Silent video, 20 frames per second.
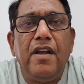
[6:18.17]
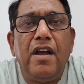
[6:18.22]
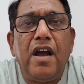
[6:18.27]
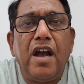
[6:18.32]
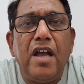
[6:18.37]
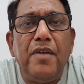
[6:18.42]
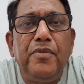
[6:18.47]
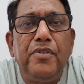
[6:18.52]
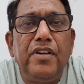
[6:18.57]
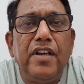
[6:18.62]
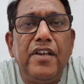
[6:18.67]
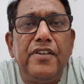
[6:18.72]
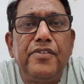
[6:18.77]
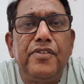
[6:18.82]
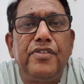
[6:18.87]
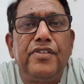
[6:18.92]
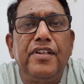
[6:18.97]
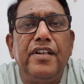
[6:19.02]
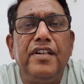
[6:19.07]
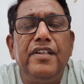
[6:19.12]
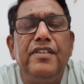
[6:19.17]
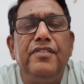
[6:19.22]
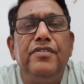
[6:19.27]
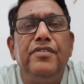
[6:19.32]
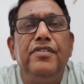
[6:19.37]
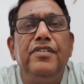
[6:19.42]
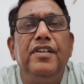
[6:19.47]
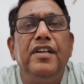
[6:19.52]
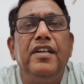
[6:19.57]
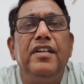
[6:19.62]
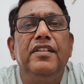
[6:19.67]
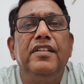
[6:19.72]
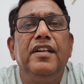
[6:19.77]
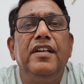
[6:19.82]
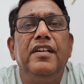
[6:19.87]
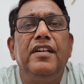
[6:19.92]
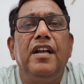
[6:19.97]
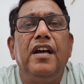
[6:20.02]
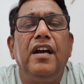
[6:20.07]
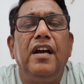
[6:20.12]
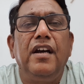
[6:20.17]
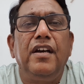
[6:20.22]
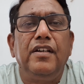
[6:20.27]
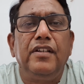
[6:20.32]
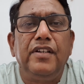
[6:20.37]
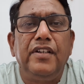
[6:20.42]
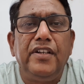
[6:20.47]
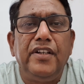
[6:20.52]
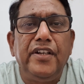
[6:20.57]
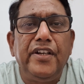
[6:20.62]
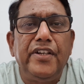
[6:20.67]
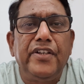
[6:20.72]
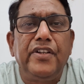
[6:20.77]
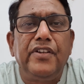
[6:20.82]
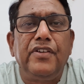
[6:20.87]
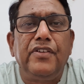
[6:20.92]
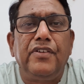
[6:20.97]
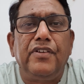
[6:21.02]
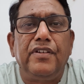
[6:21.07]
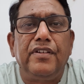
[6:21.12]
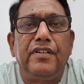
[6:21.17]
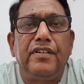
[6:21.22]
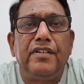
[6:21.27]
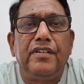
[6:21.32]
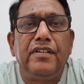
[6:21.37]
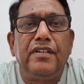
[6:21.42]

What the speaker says: I would like to tell you here that later on,